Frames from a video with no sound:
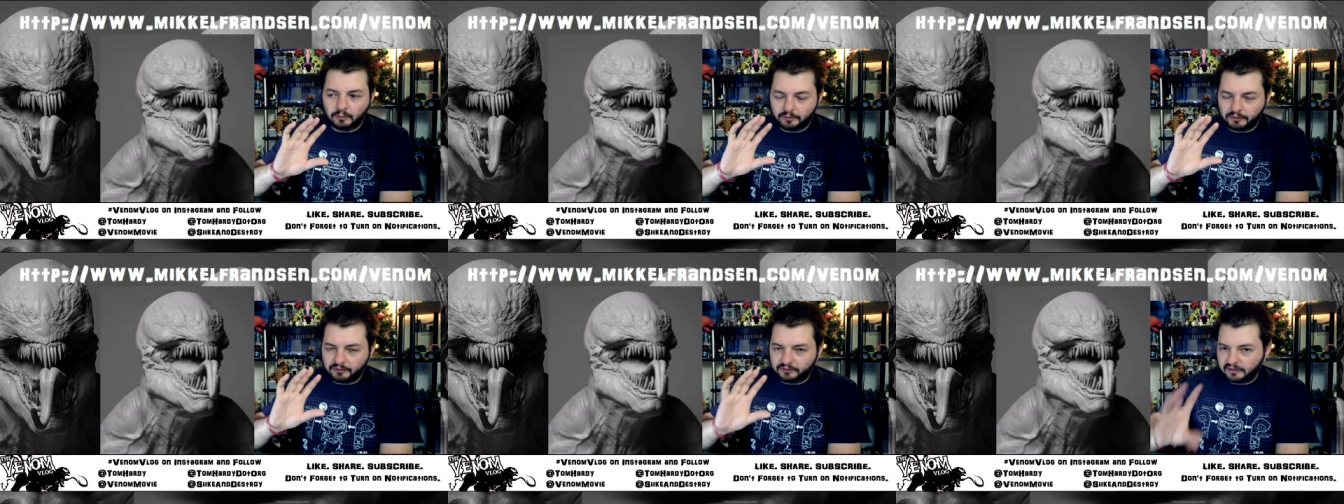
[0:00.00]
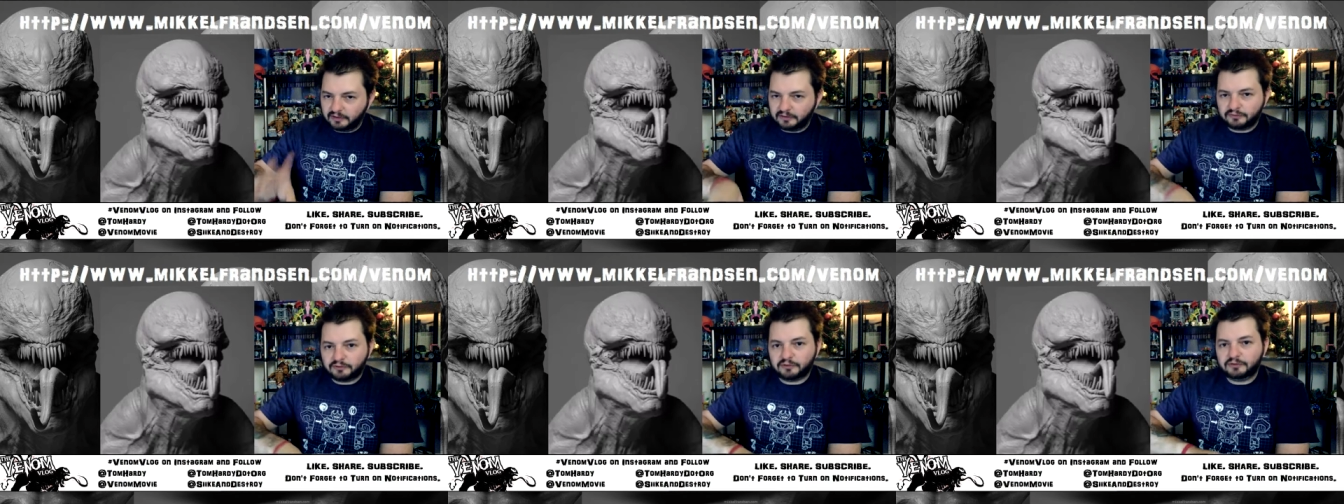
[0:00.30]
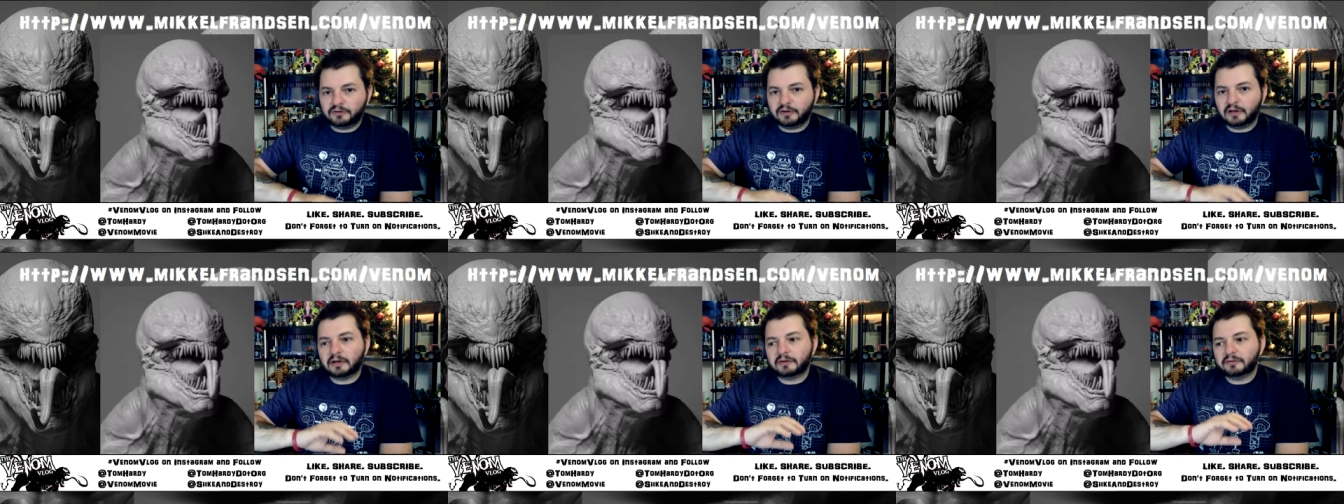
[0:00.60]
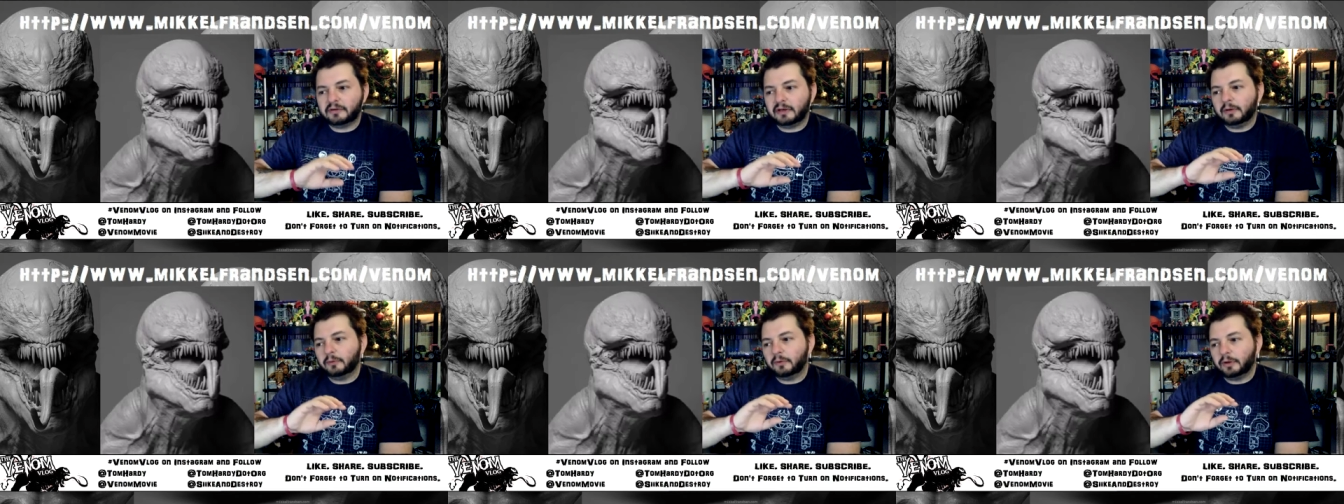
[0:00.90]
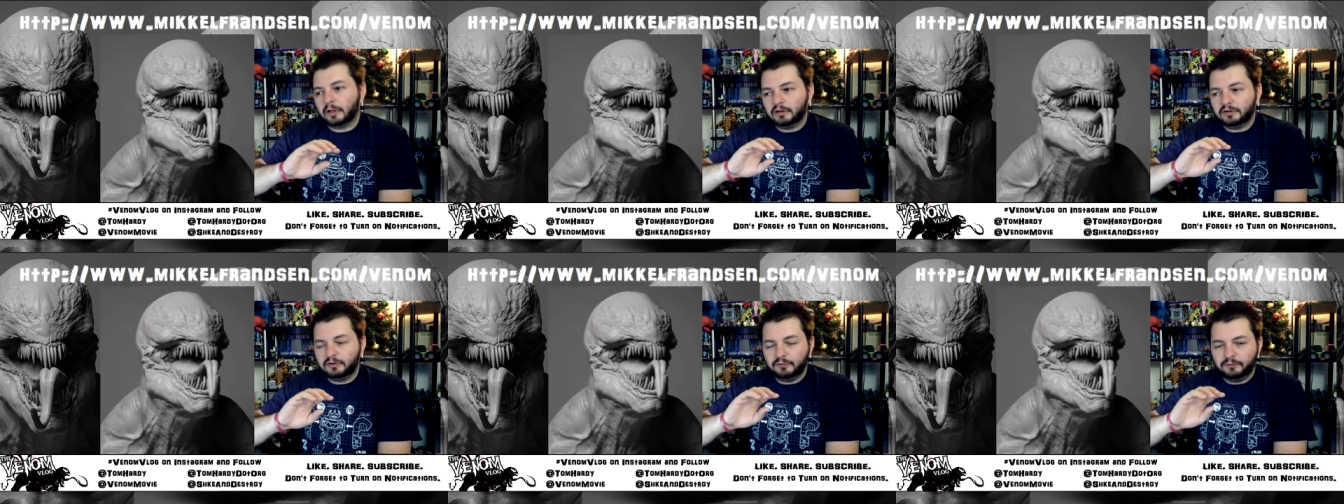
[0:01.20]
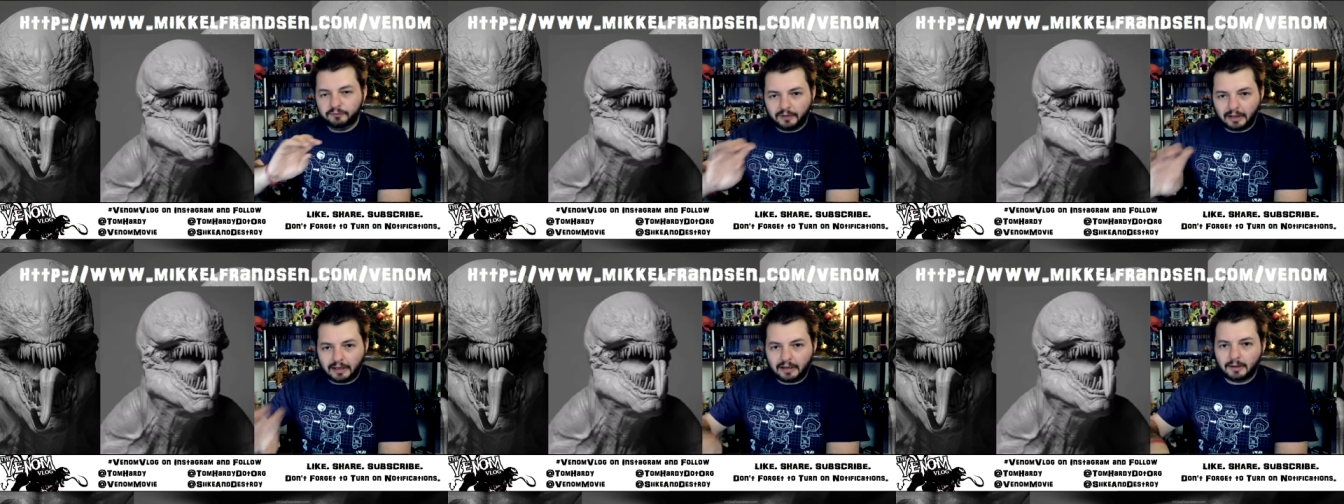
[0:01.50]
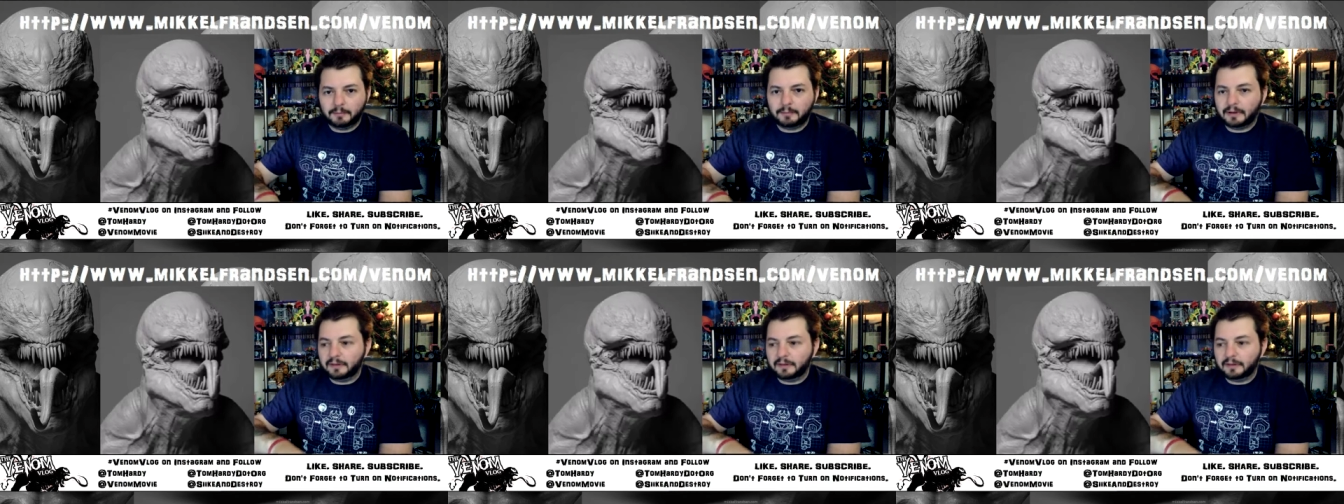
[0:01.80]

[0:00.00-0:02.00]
the Sinister Six, and they were going to do Venom,